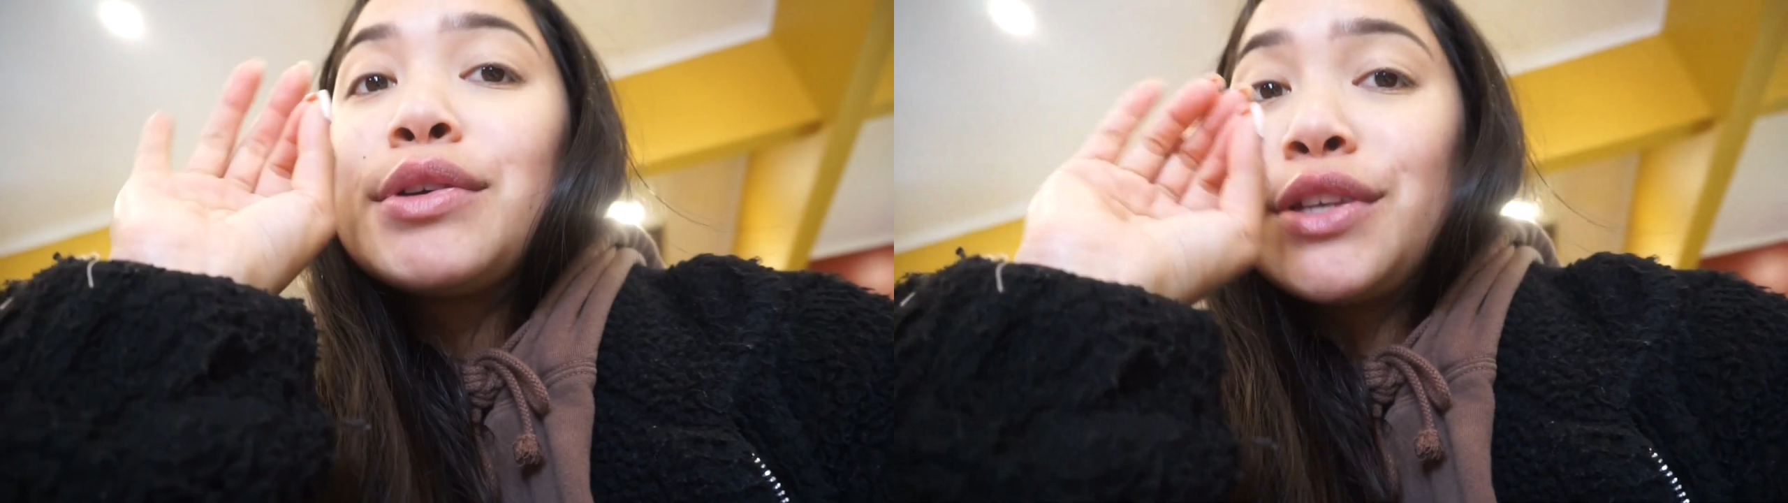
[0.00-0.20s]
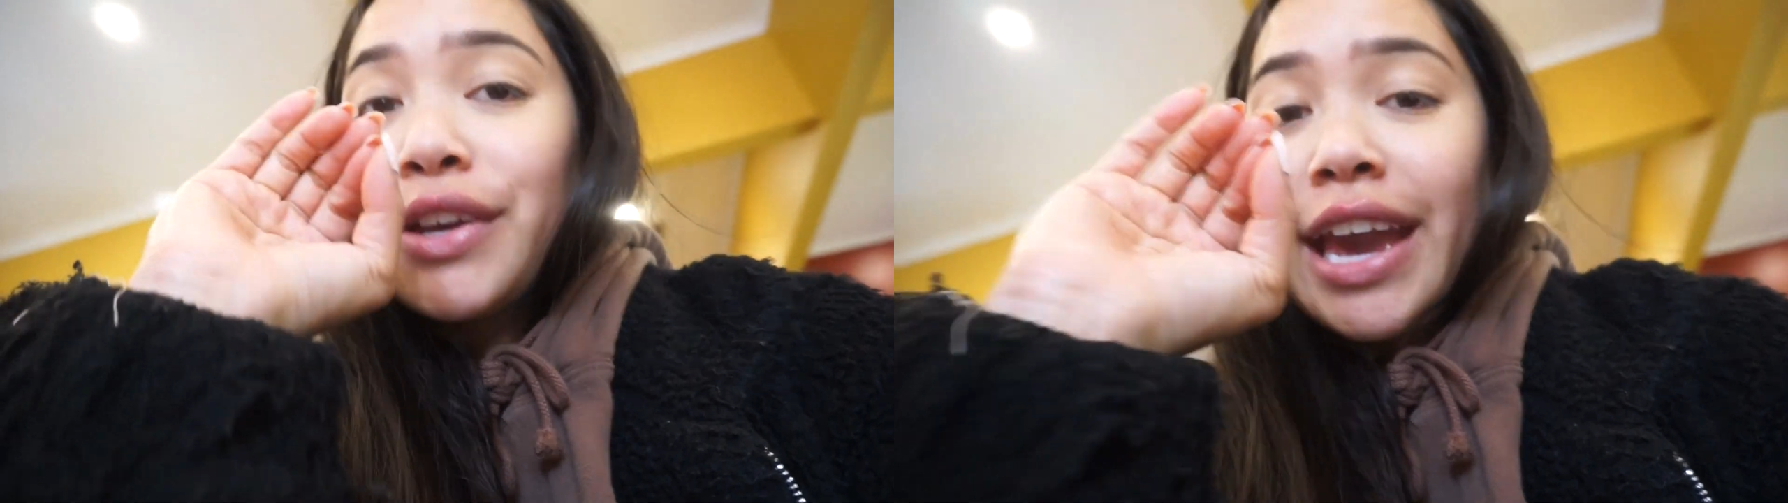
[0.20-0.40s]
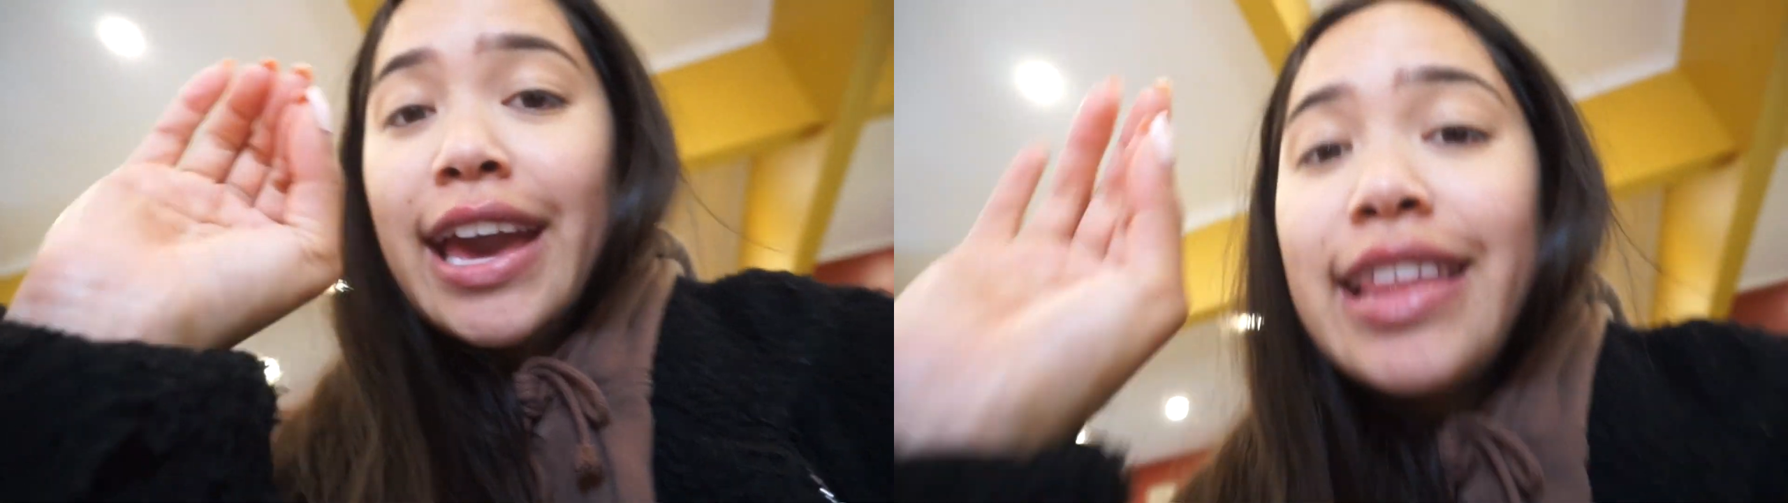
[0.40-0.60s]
was okay.